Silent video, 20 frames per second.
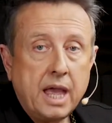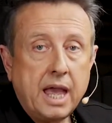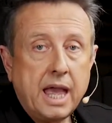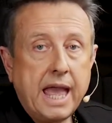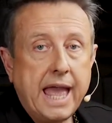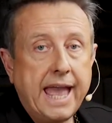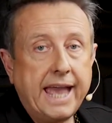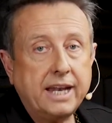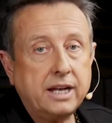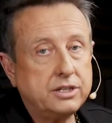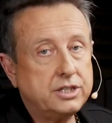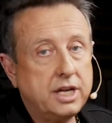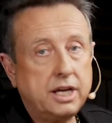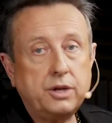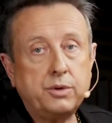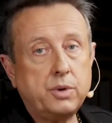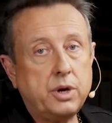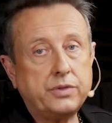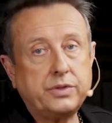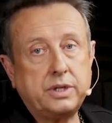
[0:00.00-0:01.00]
And I tell
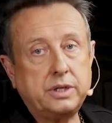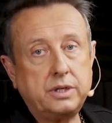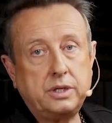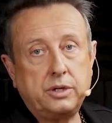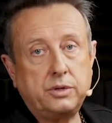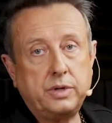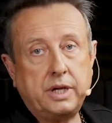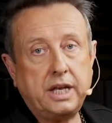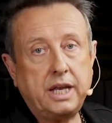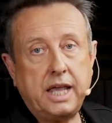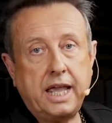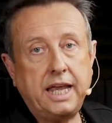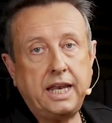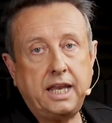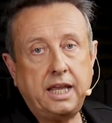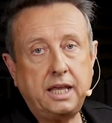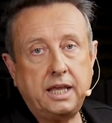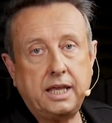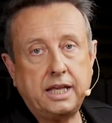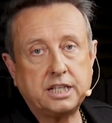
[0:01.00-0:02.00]
you what, you know,
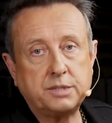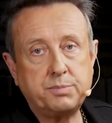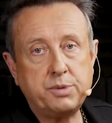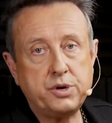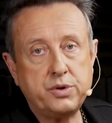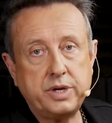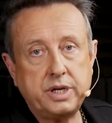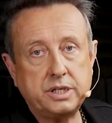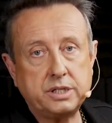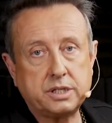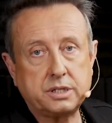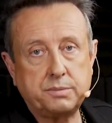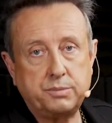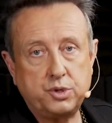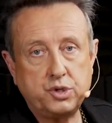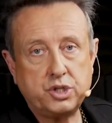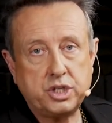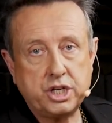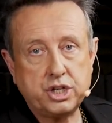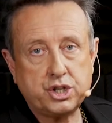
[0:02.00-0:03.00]
any experienced
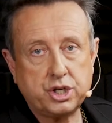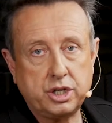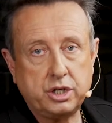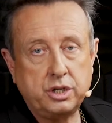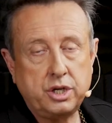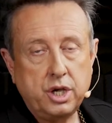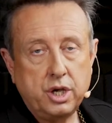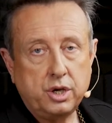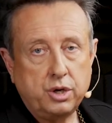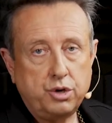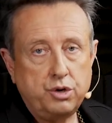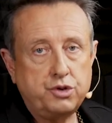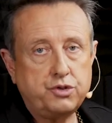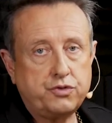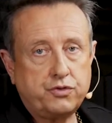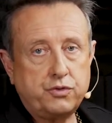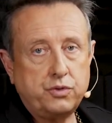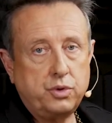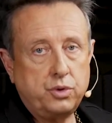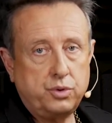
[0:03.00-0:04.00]
musician
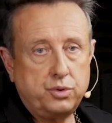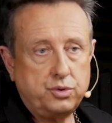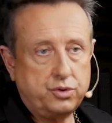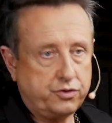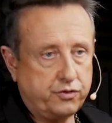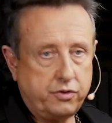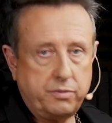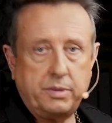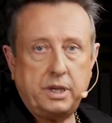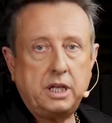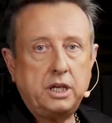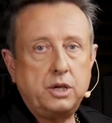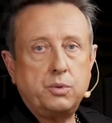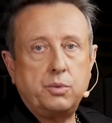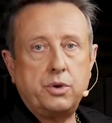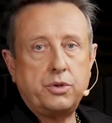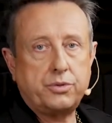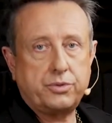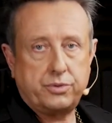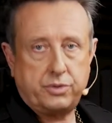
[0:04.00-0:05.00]
who's familiar
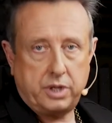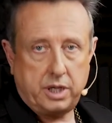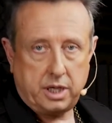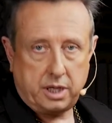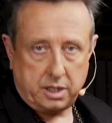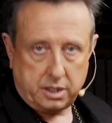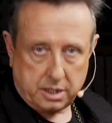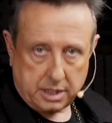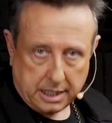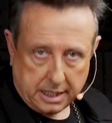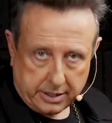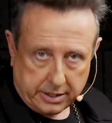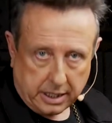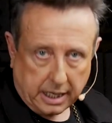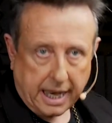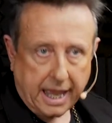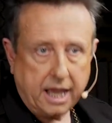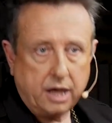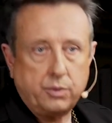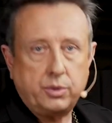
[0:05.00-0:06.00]
with the
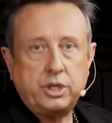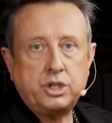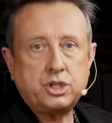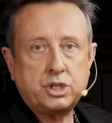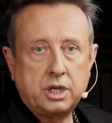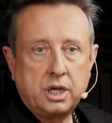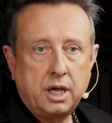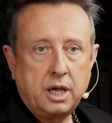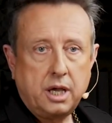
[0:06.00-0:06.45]
language